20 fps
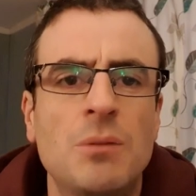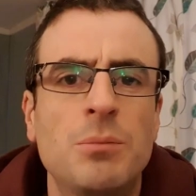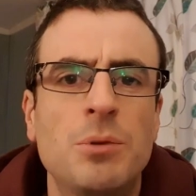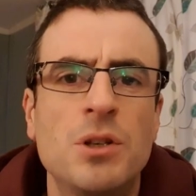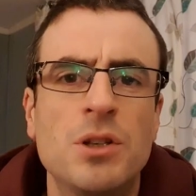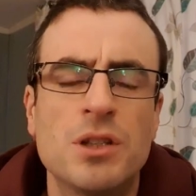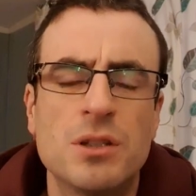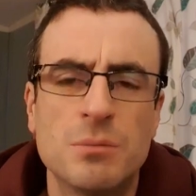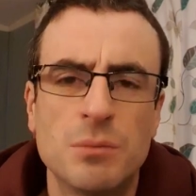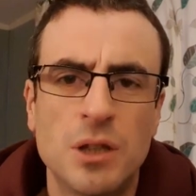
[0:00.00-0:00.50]
I'm
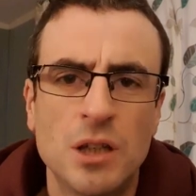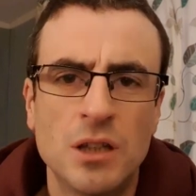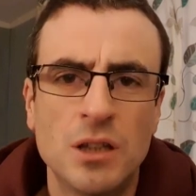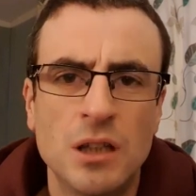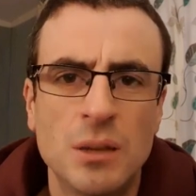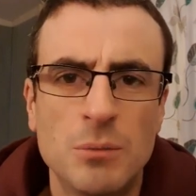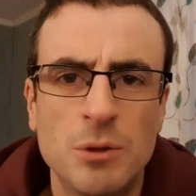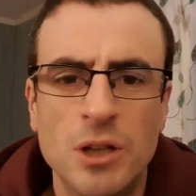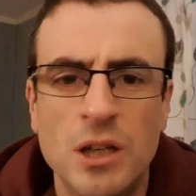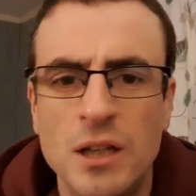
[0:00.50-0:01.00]
putting some gun
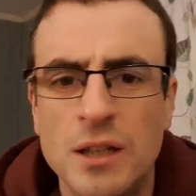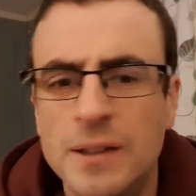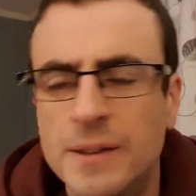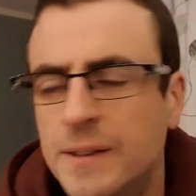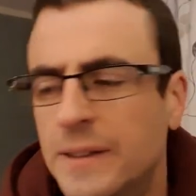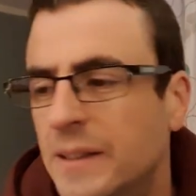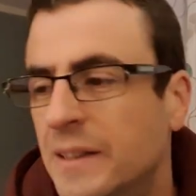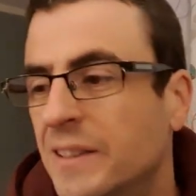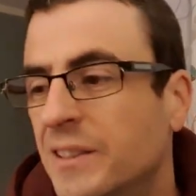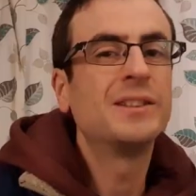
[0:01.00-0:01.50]
gum on it
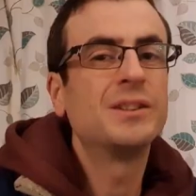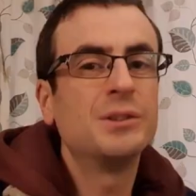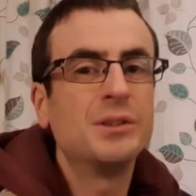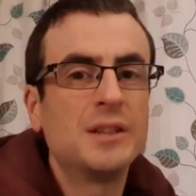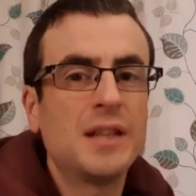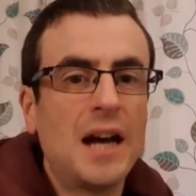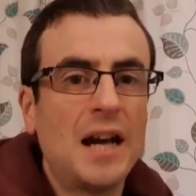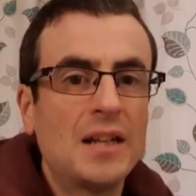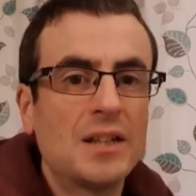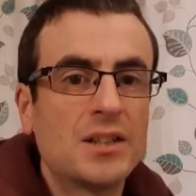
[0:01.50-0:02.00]
to
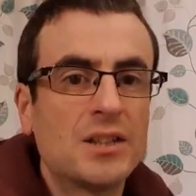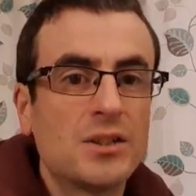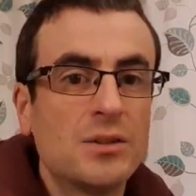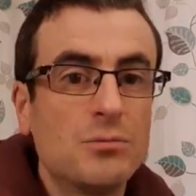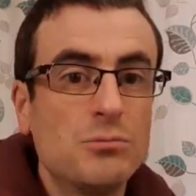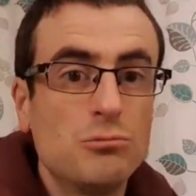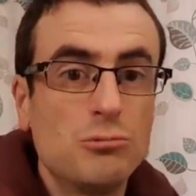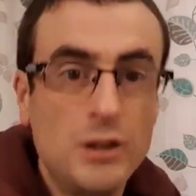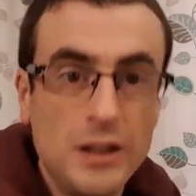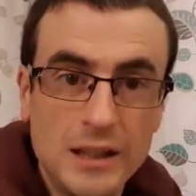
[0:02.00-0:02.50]
attach the
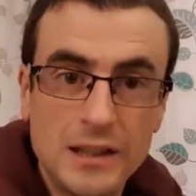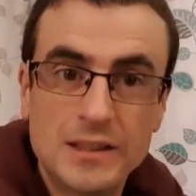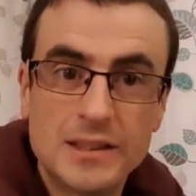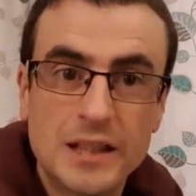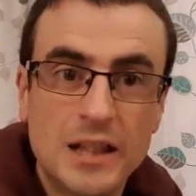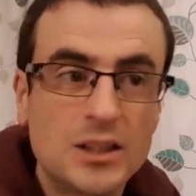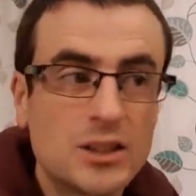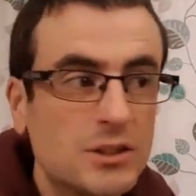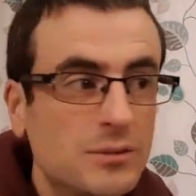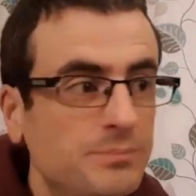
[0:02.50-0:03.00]
rear
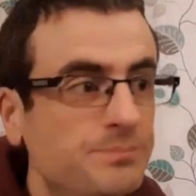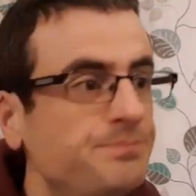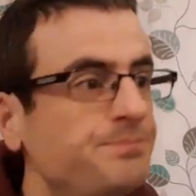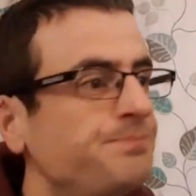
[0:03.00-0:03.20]
section,